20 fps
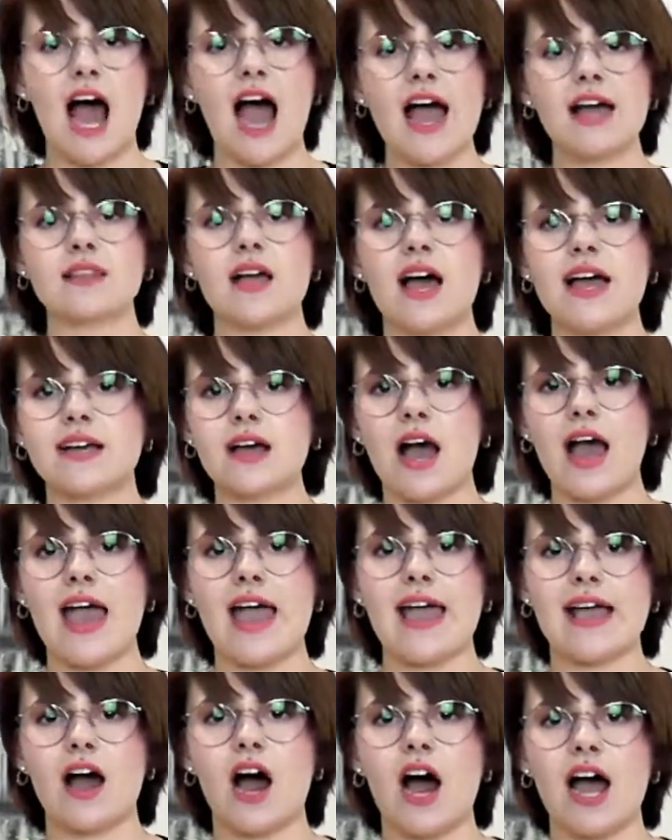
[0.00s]
I like
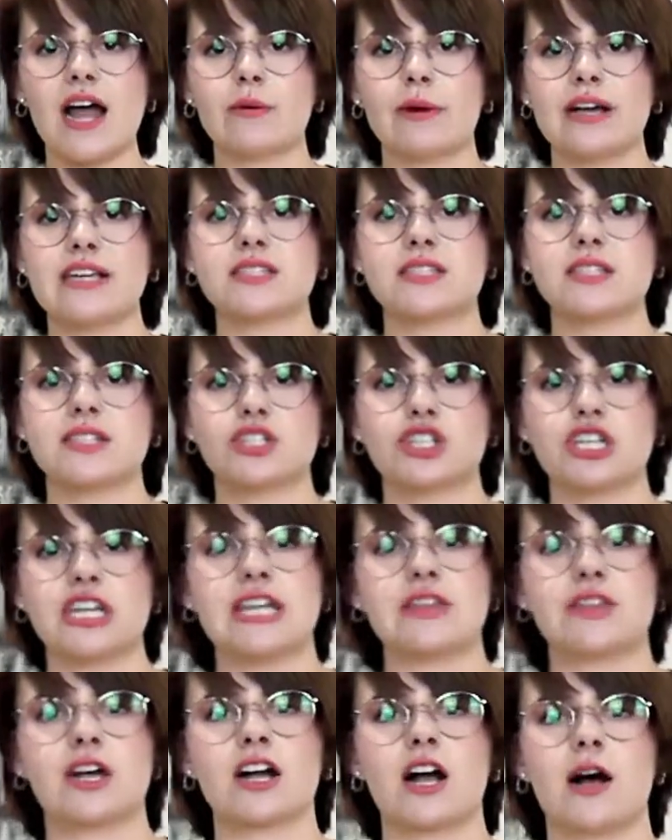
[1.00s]
a high waisted
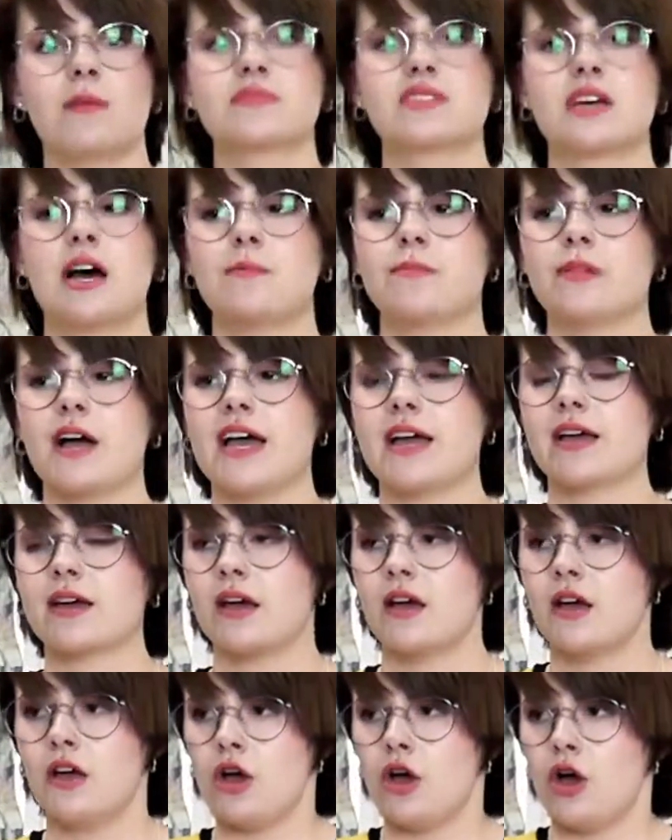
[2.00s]
jean that comes up like
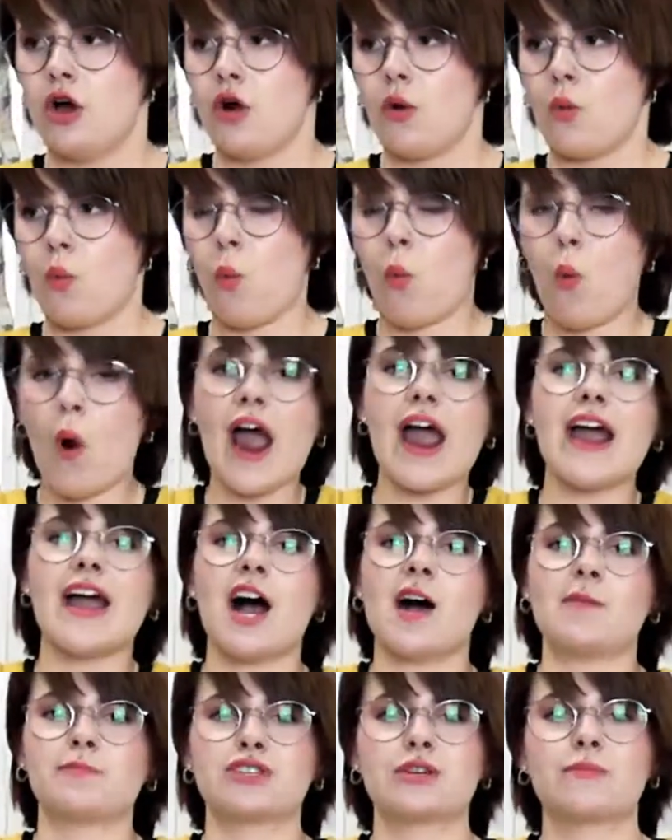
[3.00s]
way
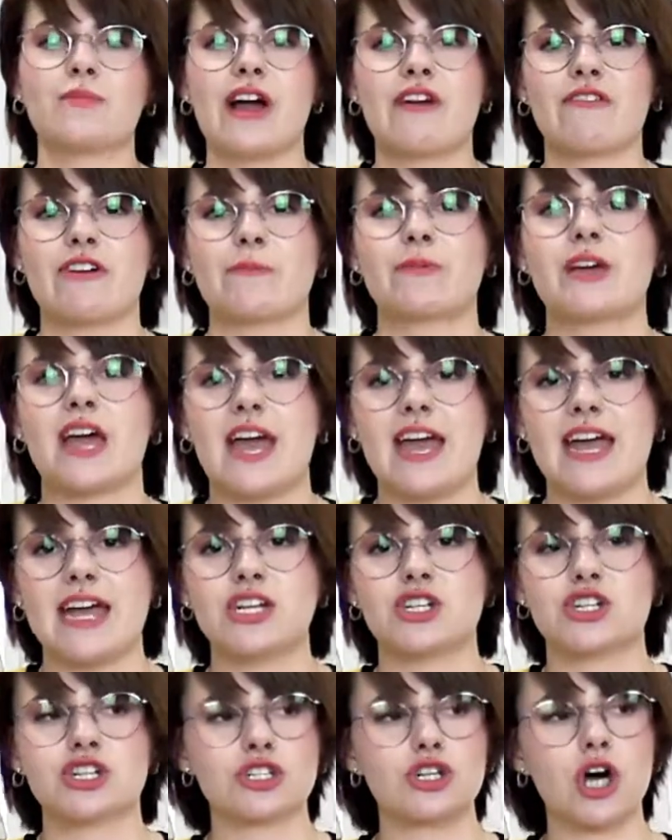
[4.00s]
up to my rib
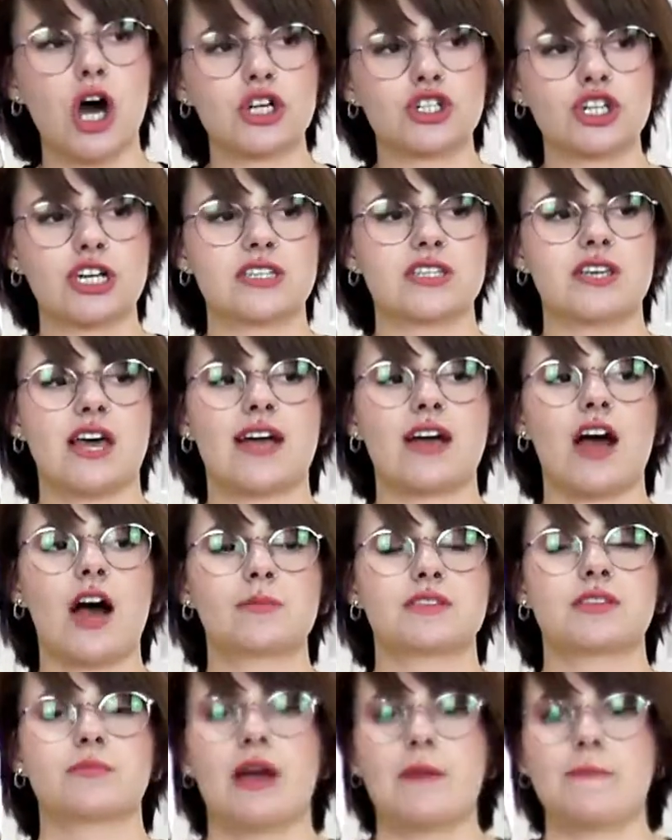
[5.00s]
cage, not just like
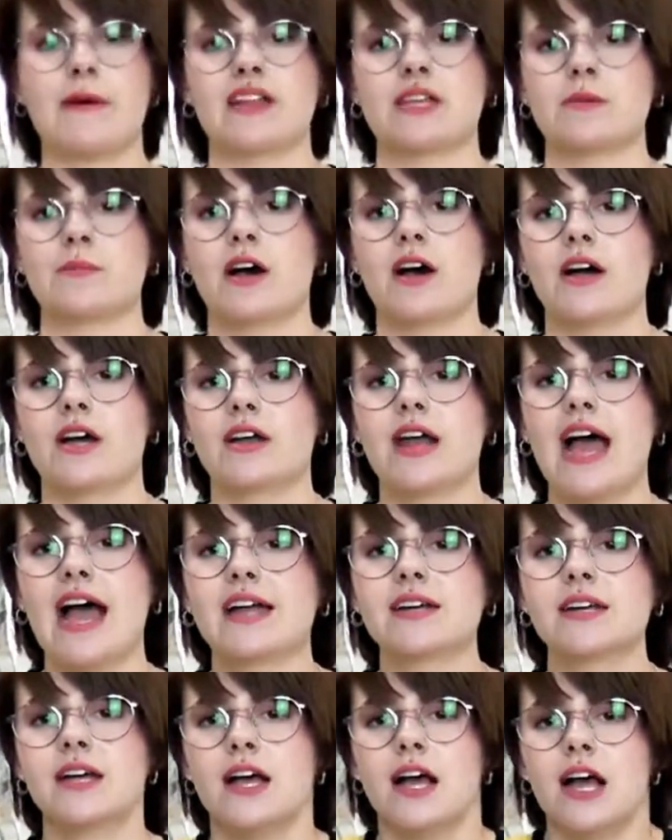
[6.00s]
up to my belly button,
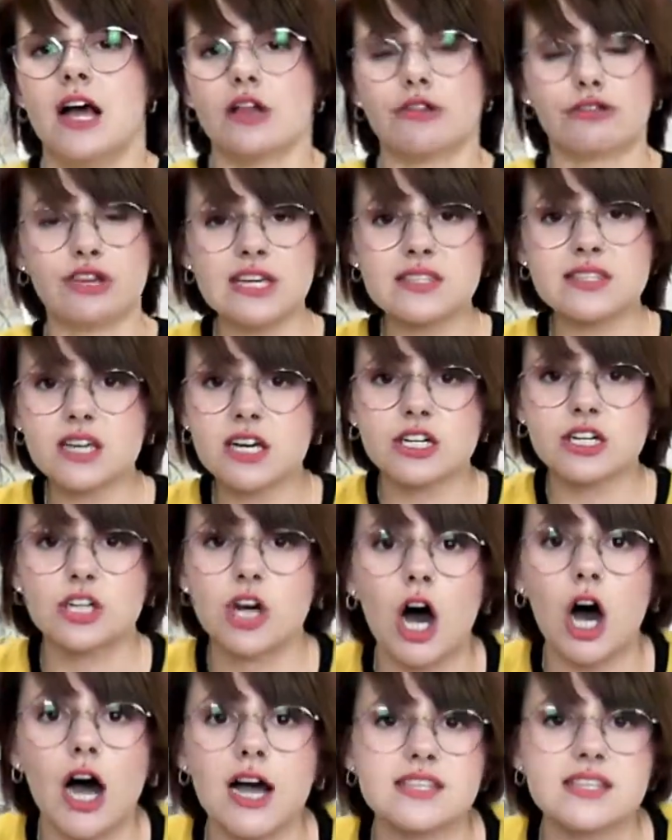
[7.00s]
and these are
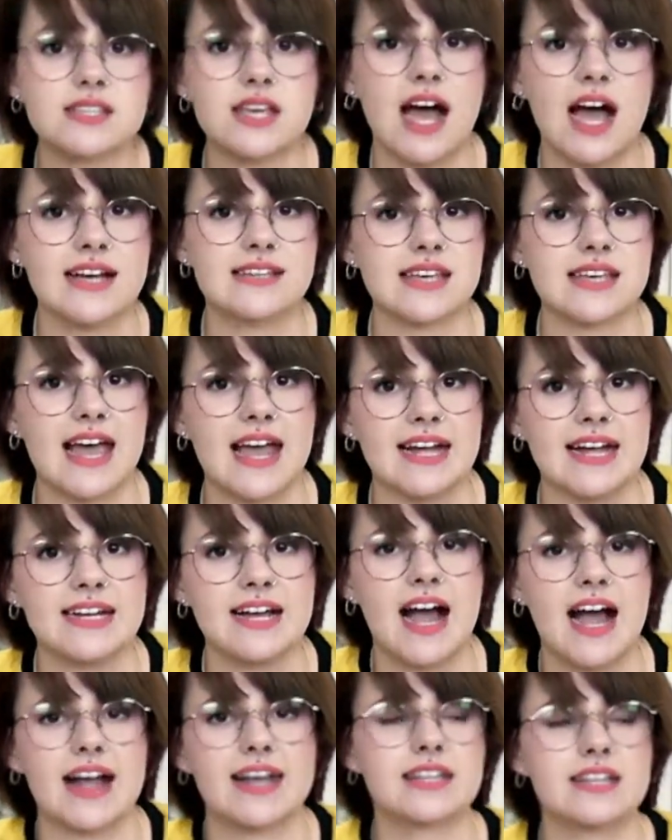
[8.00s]
not a size
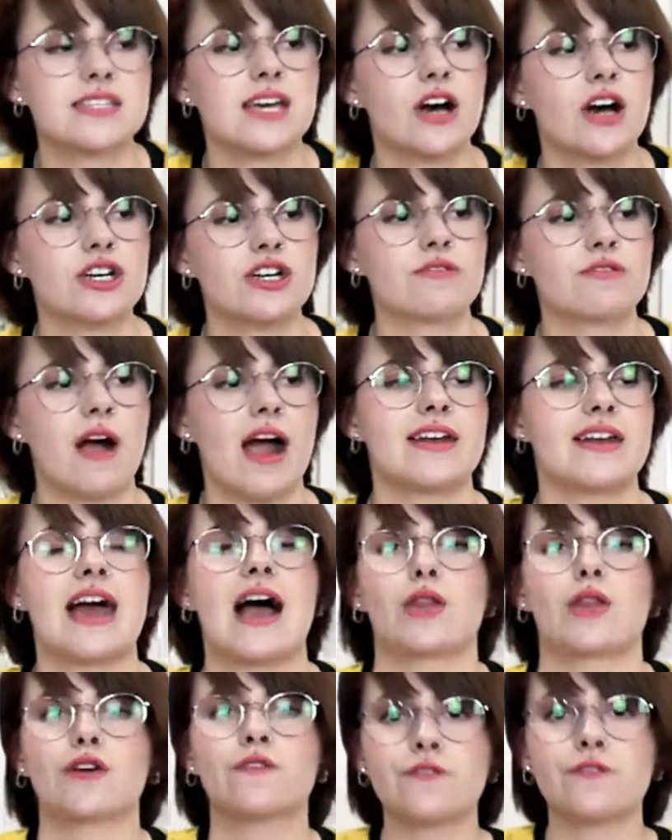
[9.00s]
eight, I can tell you right
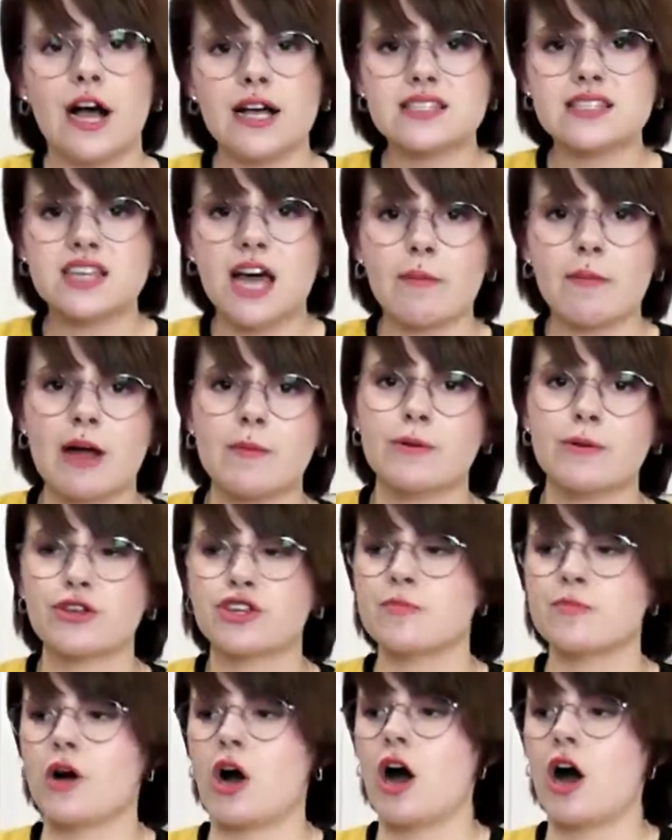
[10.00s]
now. The first time I
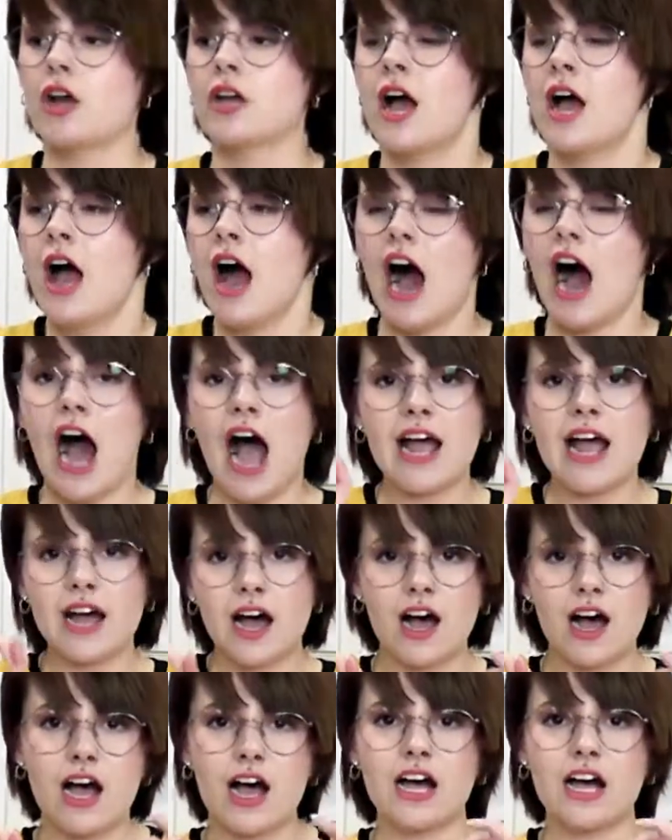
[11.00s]
put them on,
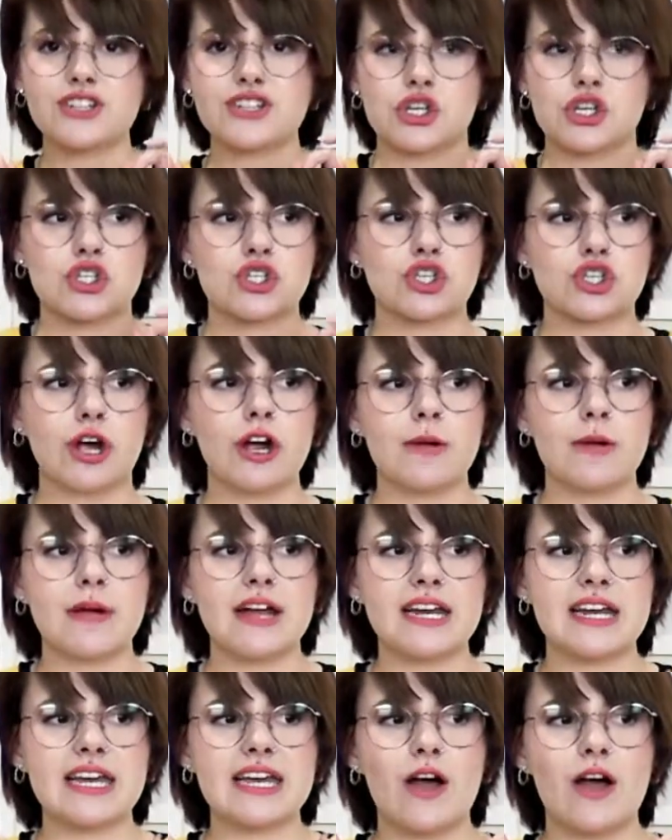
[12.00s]
I heard so
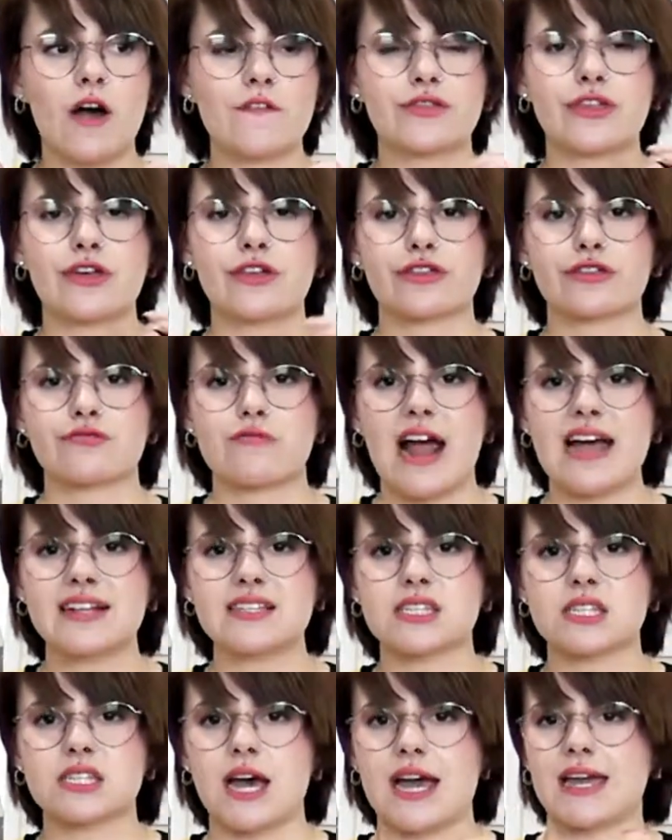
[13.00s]
many of the
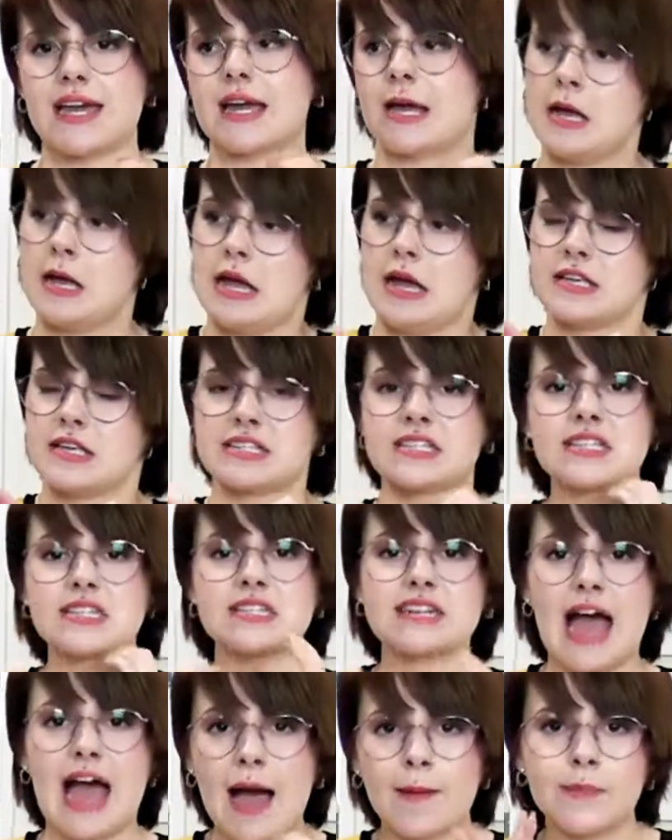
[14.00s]
threads like
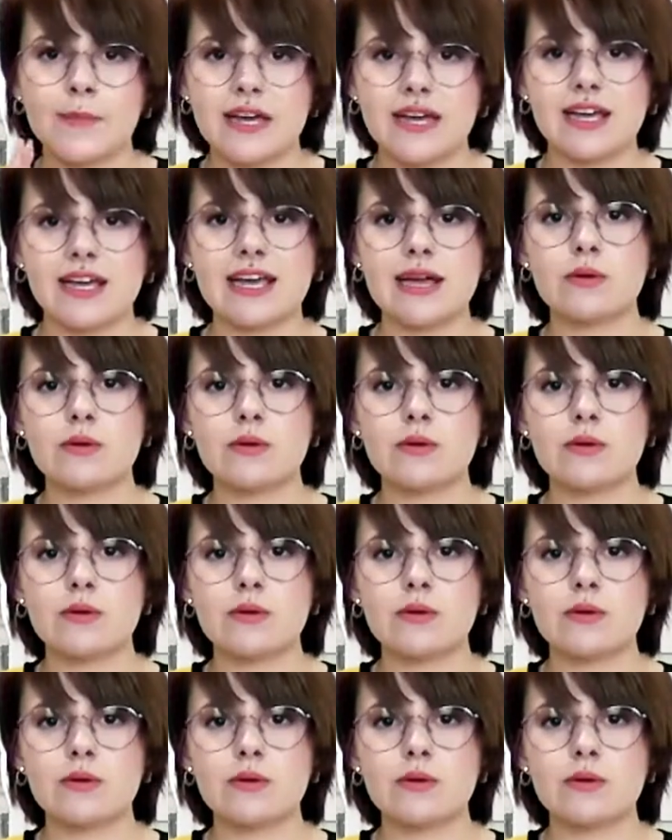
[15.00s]
snapping.